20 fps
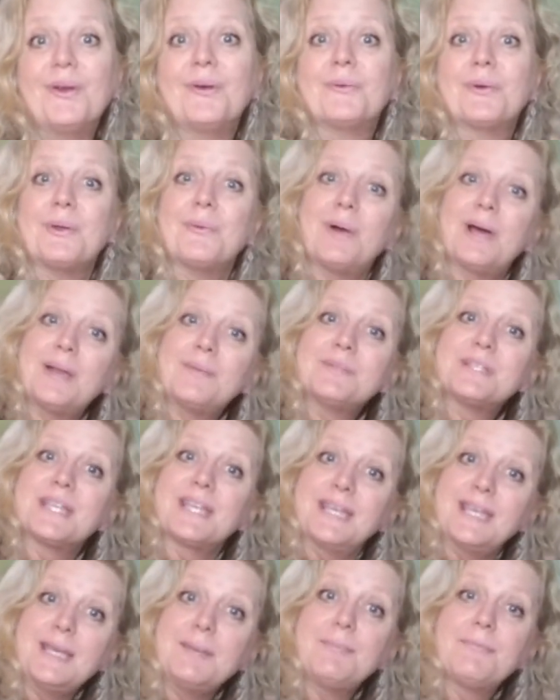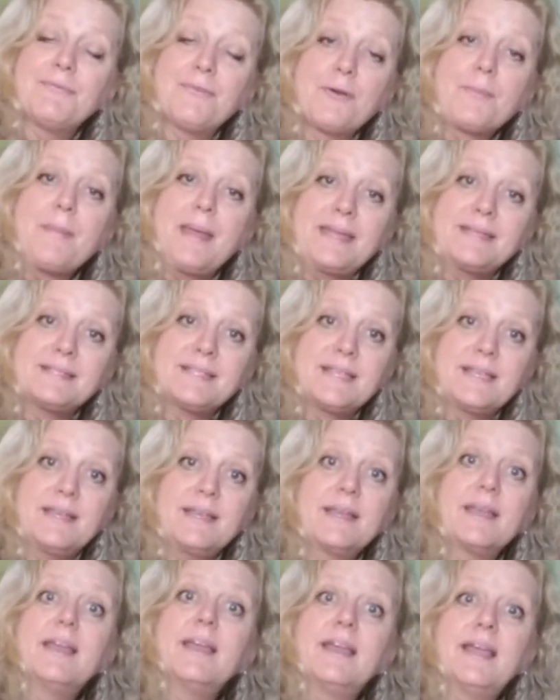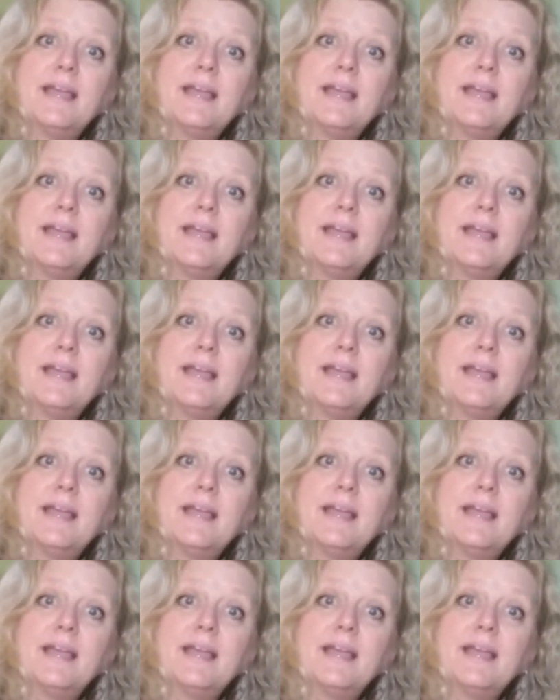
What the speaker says: We want them to keep fermenting